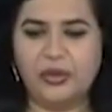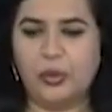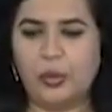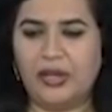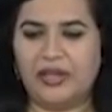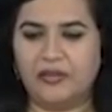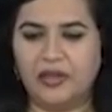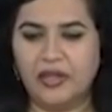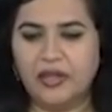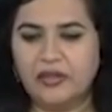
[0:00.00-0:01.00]
New Wave.
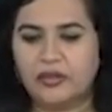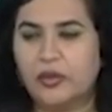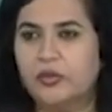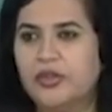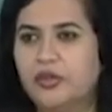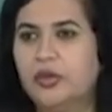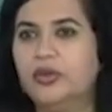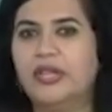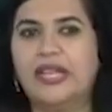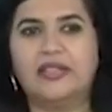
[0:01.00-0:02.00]
So, we
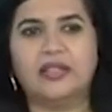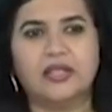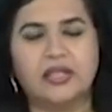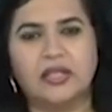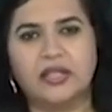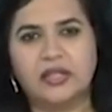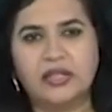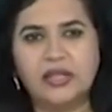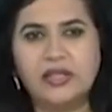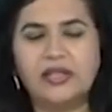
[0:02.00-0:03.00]
know that uh,
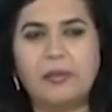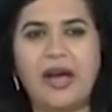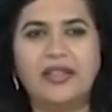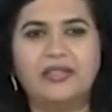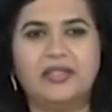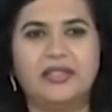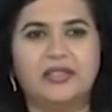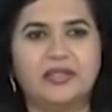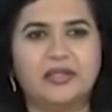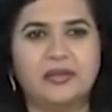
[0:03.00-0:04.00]
the
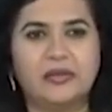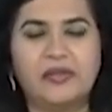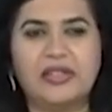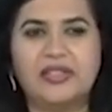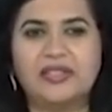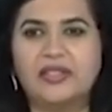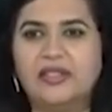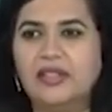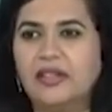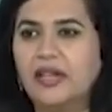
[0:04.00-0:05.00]
masters, we were
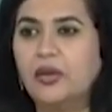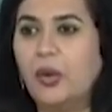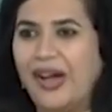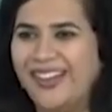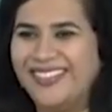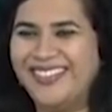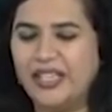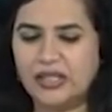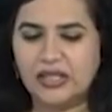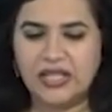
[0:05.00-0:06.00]
discussing Renoir the
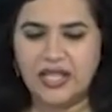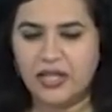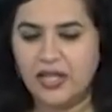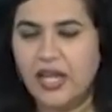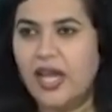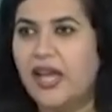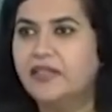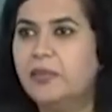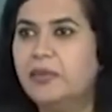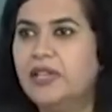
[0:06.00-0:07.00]
other day,
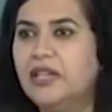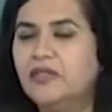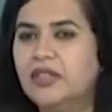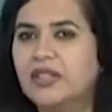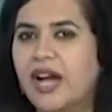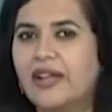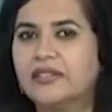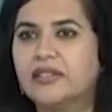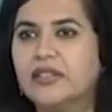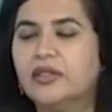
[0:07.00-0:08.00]
and they believed in
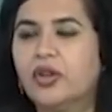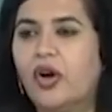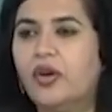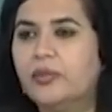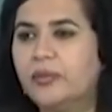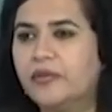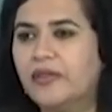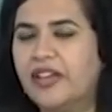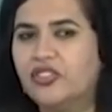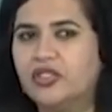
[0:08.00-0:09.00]
casting
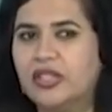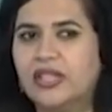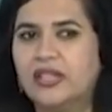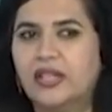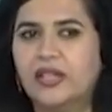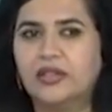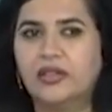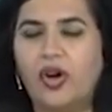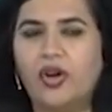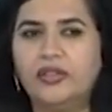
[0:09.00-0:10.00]
non-professional,
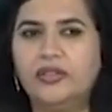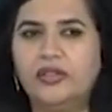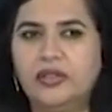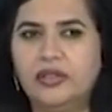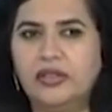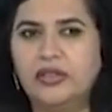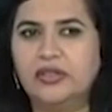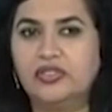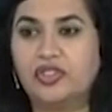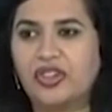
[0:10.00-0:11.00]

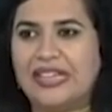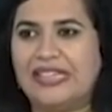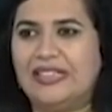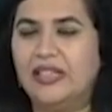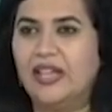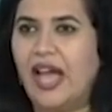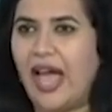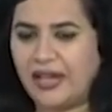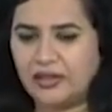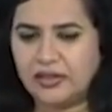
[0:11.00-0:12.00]
non-trained
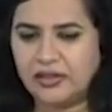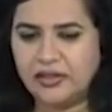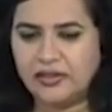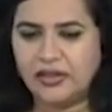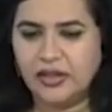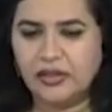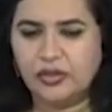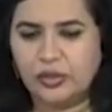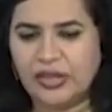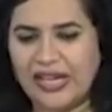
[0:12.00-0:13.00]
actors
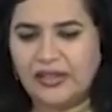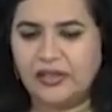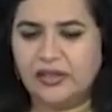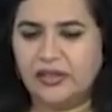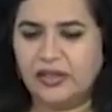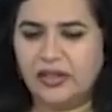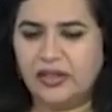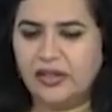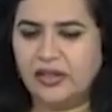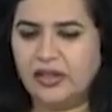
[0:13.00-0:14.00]
to get
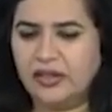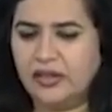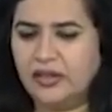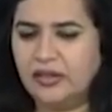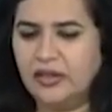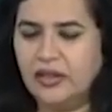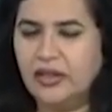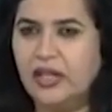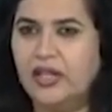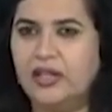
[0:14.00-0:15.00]
a, a, a,
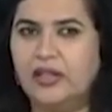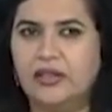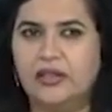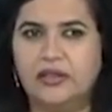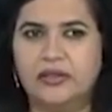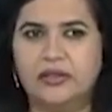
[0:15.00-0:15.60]
a,